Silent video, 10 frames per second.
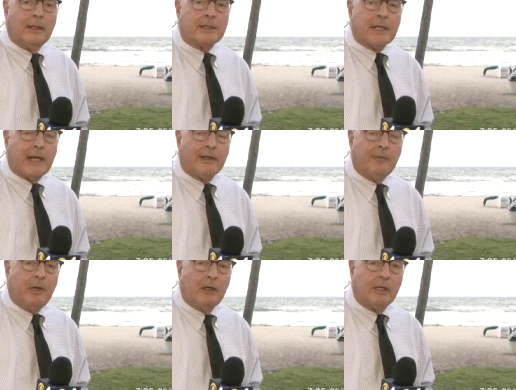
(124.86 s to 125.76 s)
this out
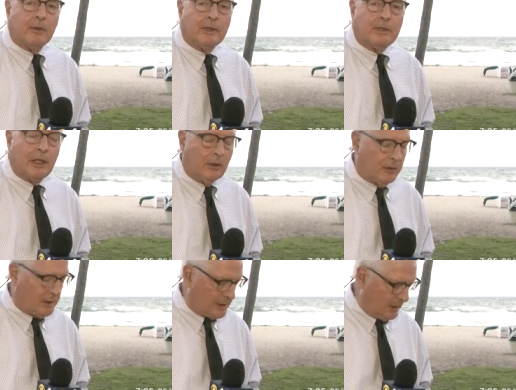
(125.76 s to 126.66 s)
of Boca Raton
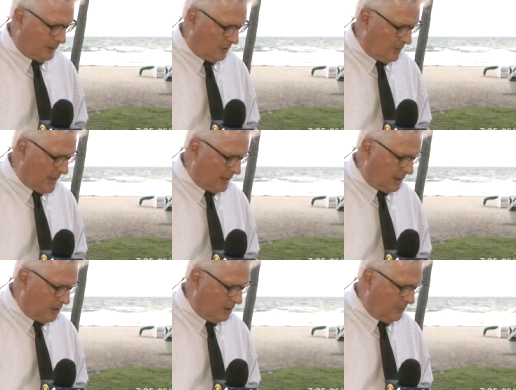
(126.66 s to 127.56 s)
just a little while
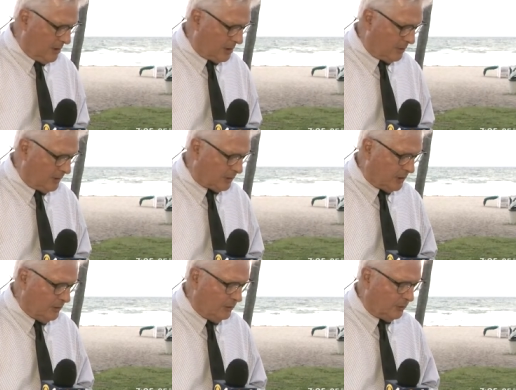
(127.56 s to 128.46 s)
ago. Boca
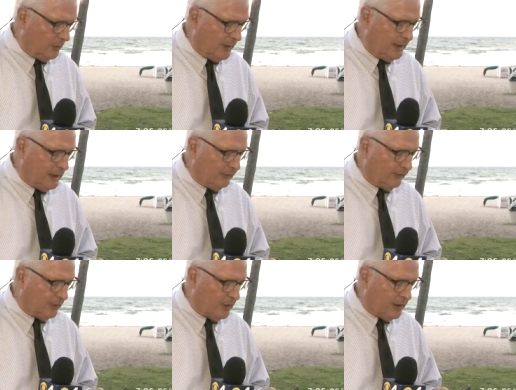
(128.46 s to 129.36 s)
Raton tweeted that
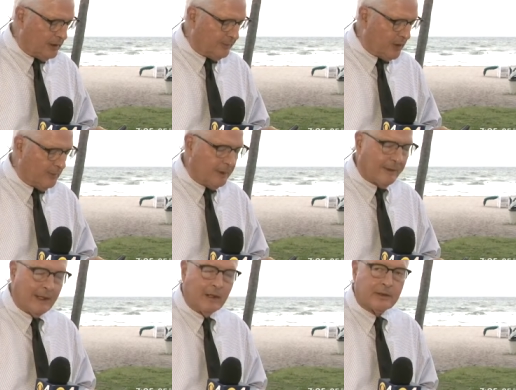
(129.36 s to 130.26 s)
Florida Department of
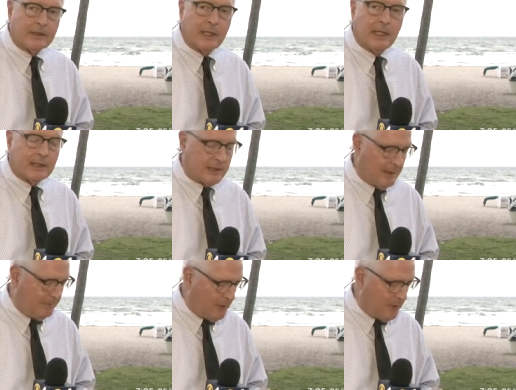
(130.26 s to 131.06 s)
Health says that